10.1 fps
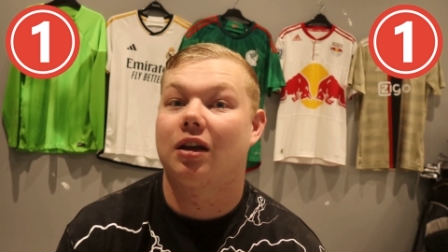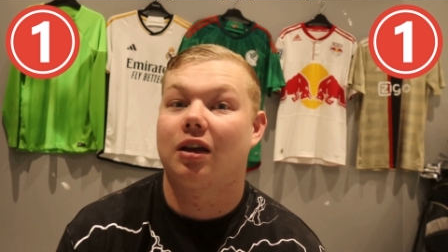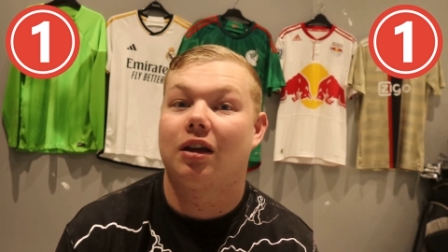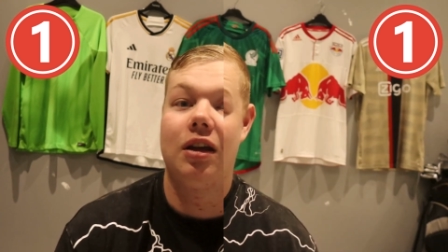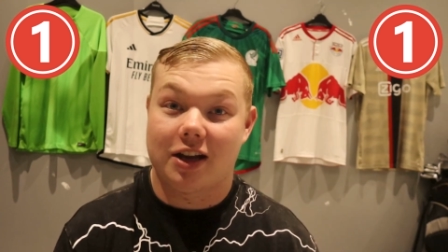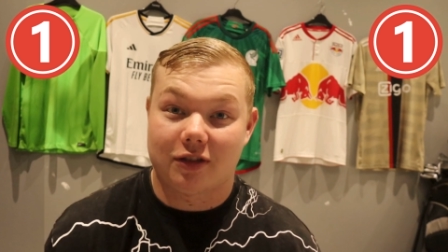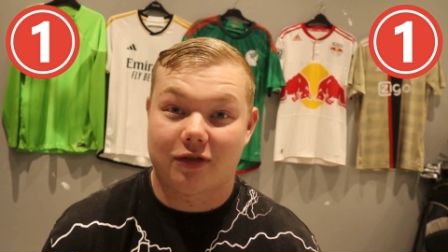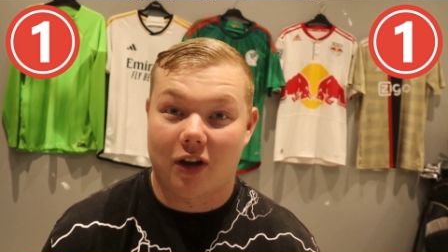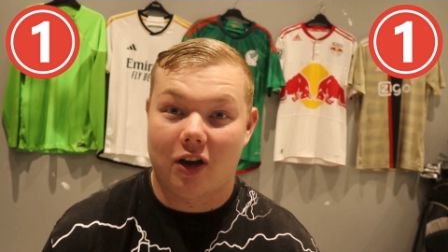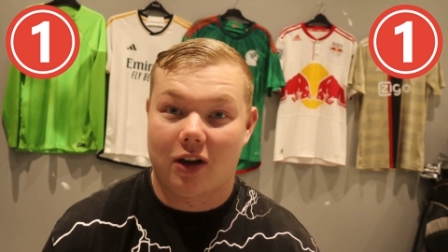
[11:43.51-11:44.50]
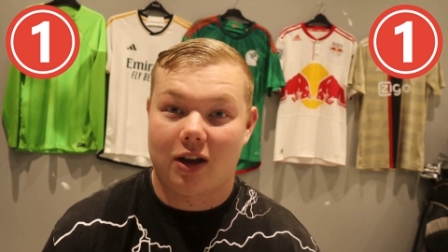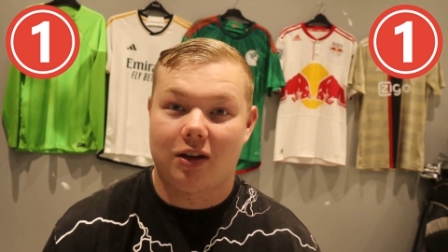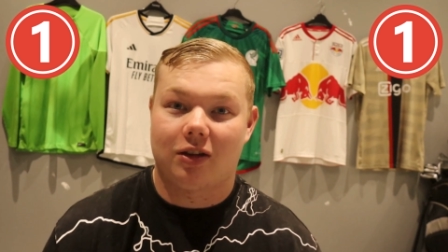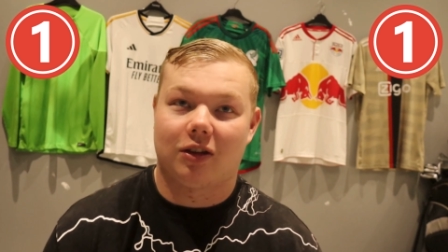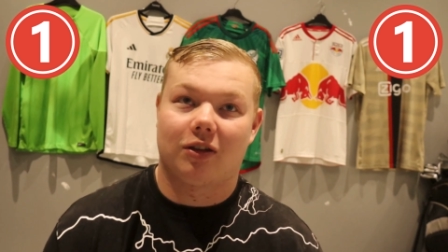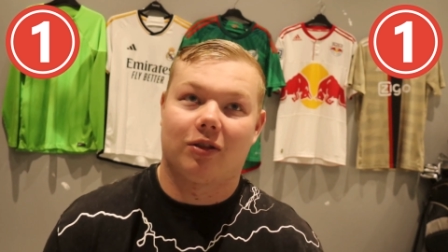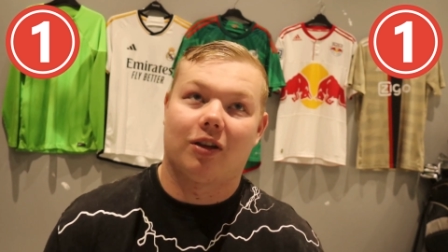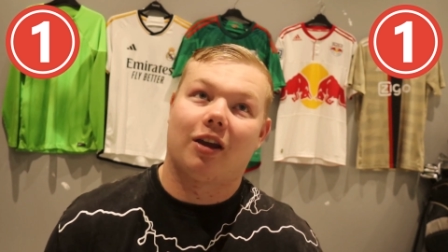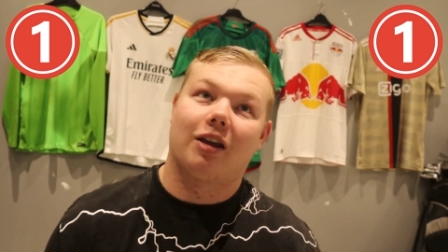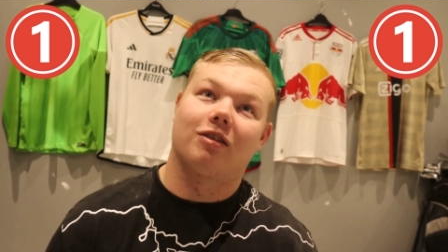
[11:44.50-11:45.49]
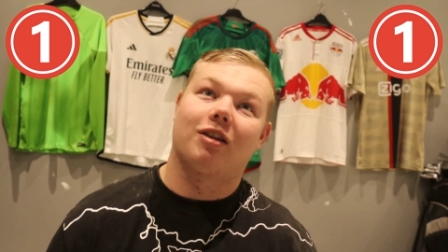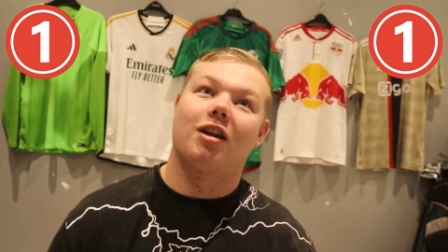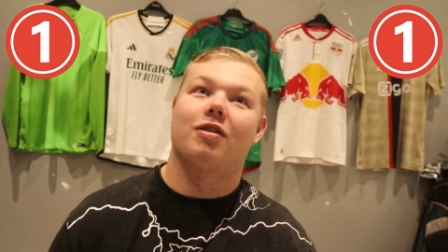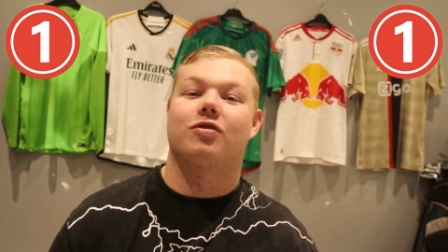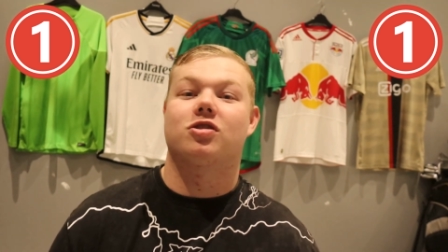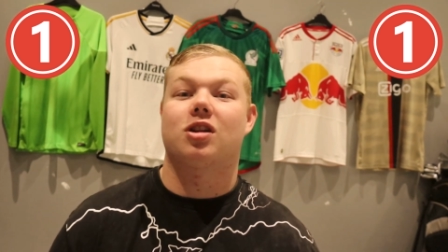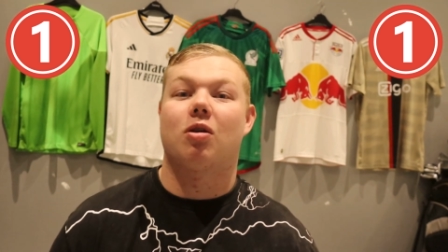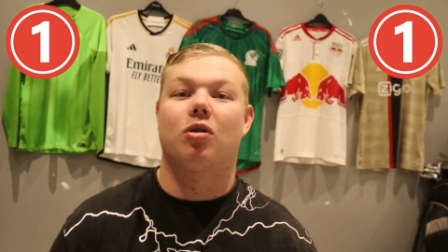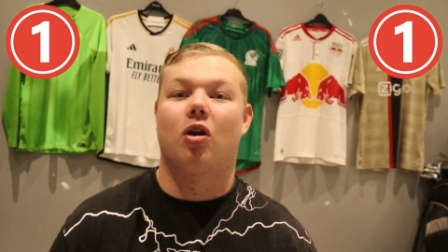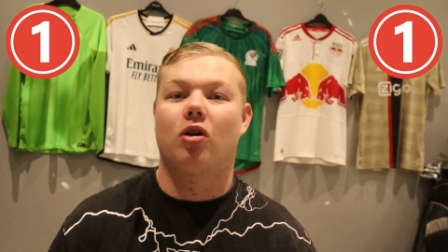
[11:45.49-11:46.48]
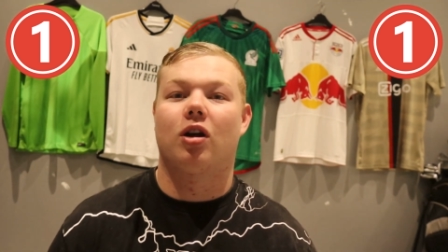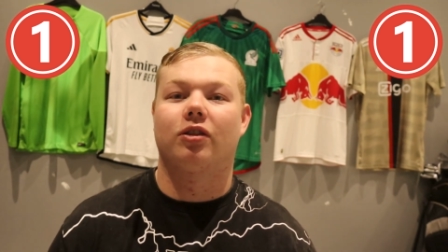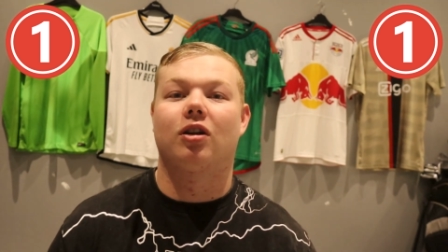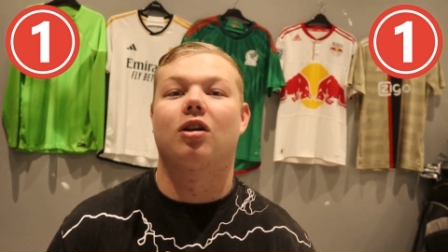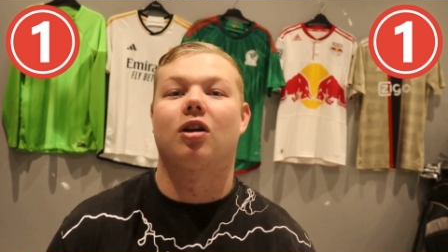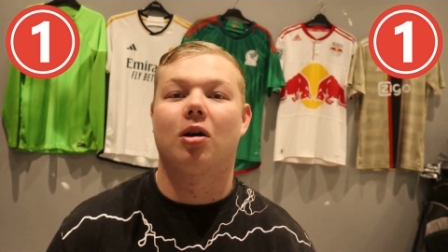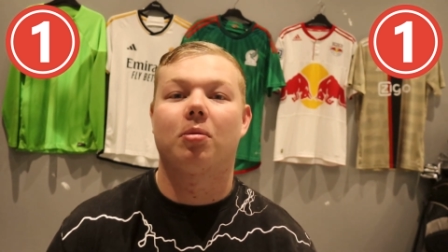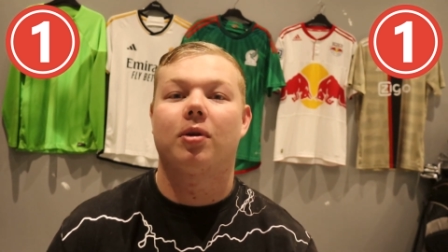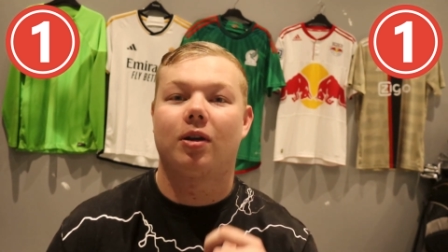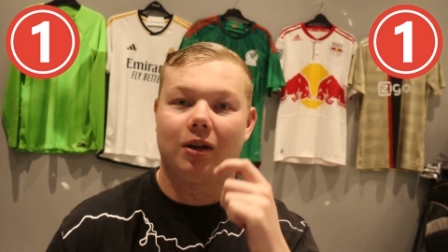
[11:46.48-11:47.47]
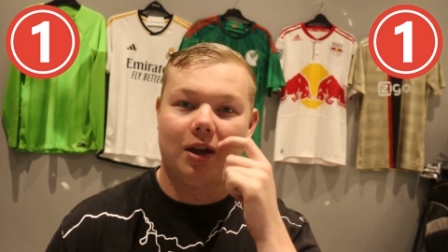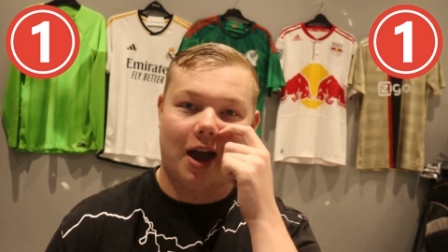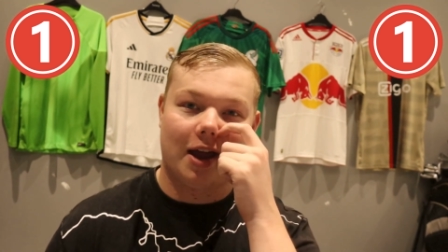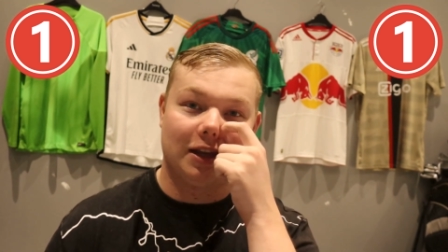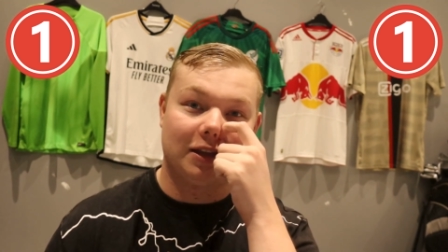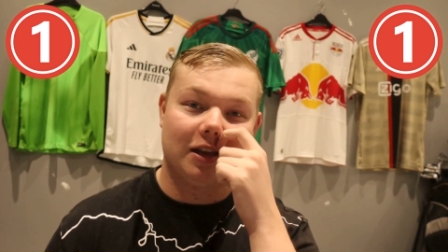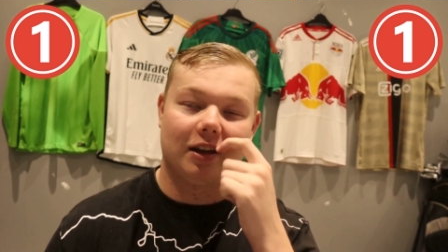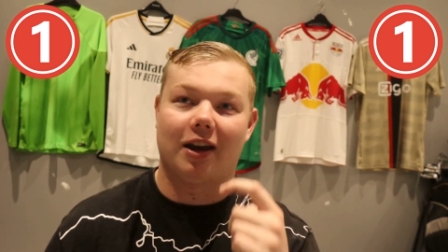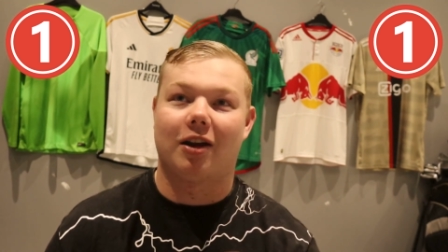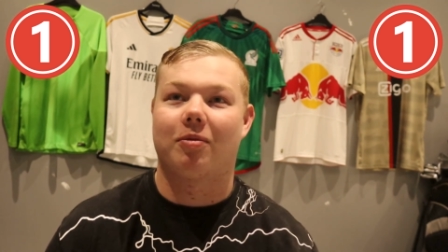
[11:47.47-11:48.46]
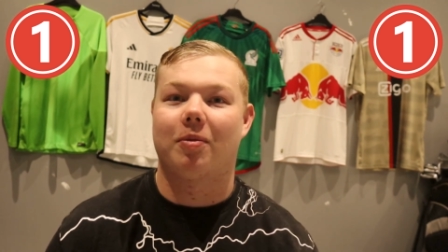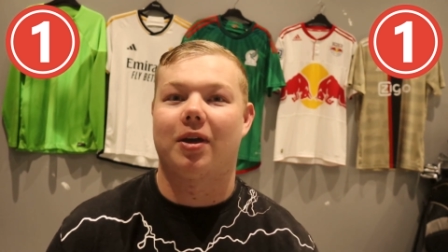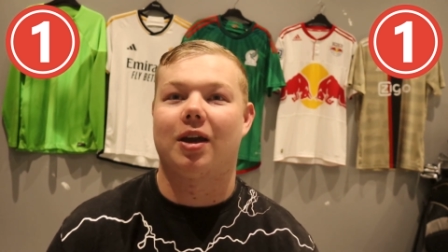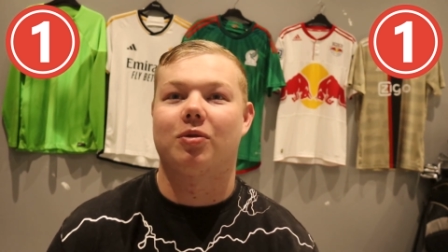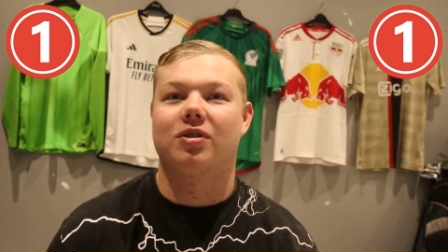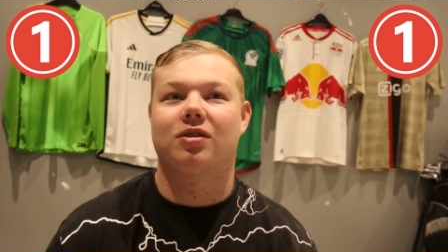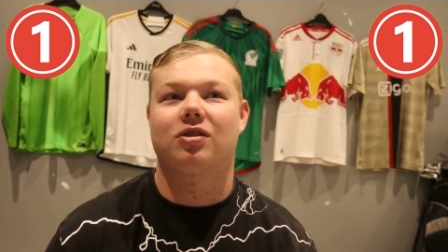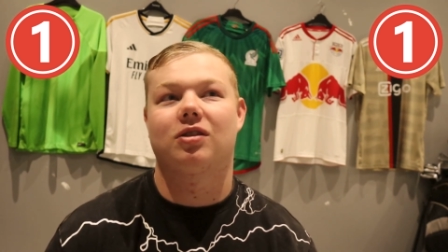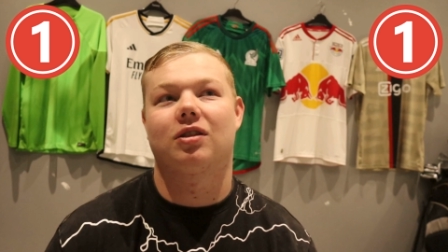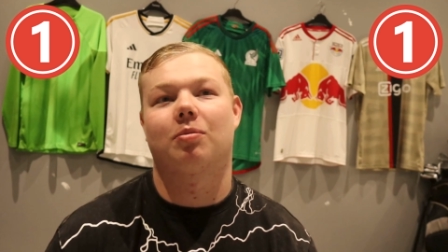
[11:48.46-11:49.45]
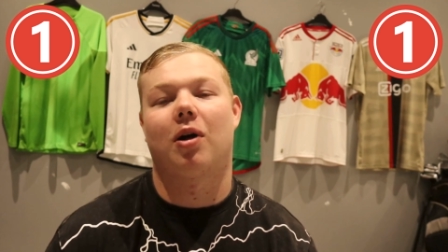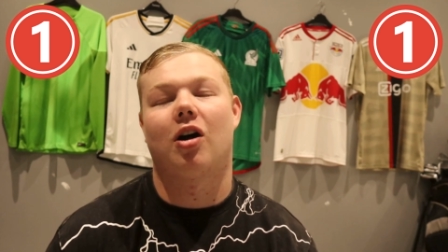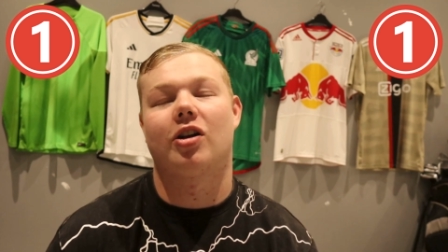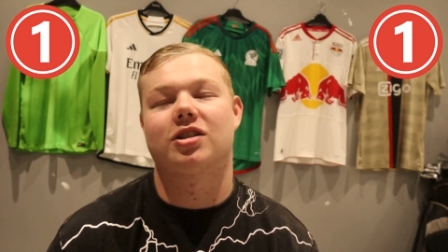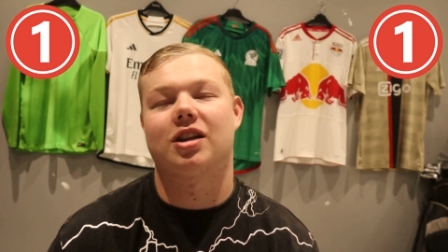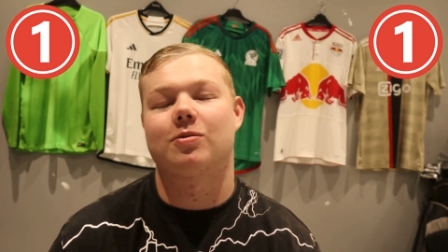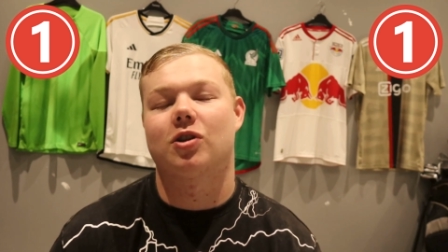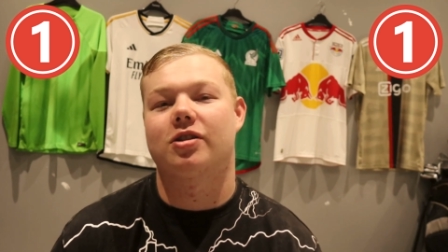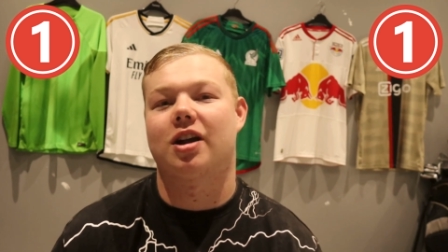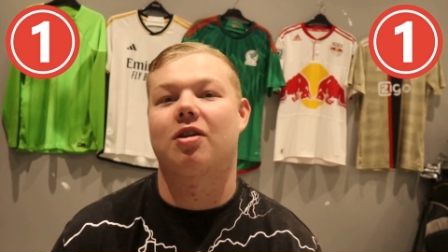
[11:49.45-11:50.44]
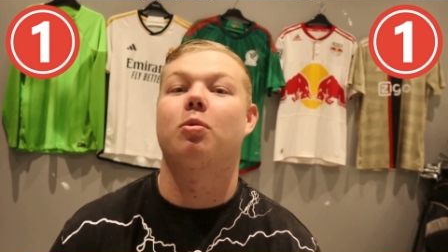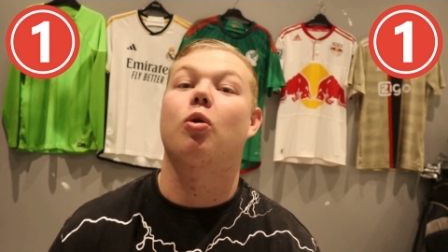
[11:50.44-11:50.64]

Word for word: At the age of thirty, he's done it for so long under Klopp, and he did. And I remember he was part at the same time as Harry